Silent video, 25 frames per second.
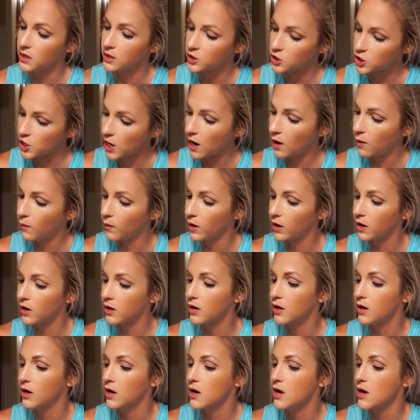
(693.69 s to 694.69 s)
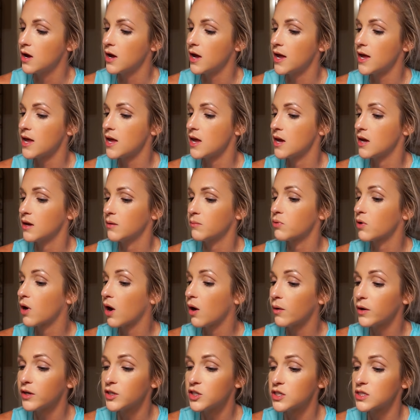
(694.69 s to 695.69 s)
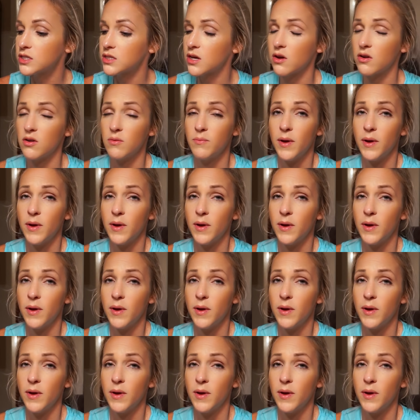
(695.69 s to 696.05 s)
shower, and probably just go